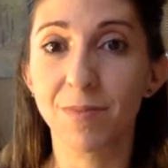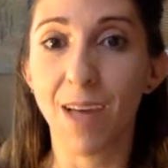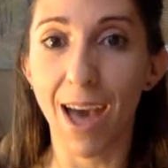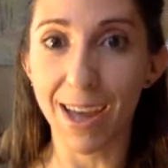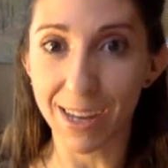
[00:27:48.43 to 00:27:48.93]

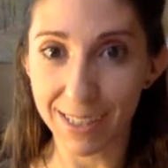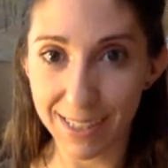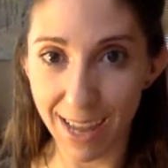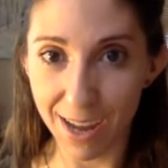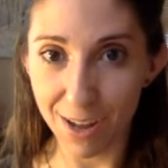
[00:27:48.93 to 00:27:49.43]
I
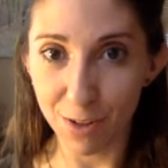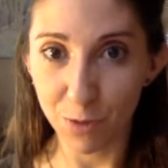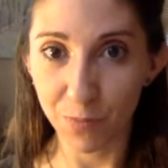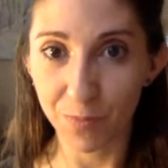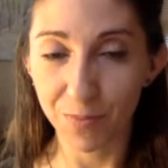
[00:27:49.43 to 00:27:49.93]
exhale.
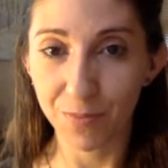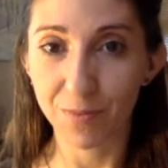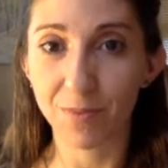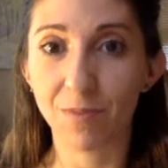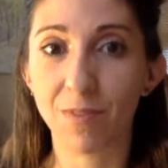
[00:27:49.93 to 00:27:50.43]

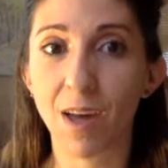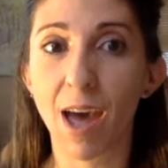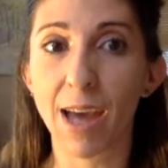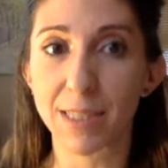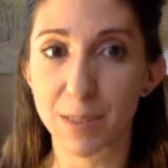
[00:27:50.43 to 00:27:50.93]

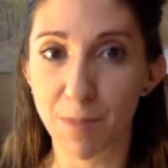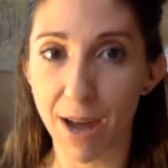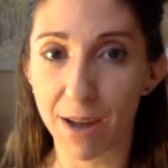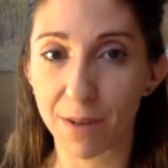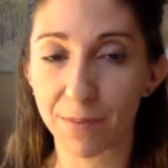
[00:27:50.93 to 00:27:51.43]
I
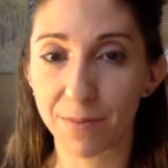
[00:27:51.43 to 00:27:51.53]
smile.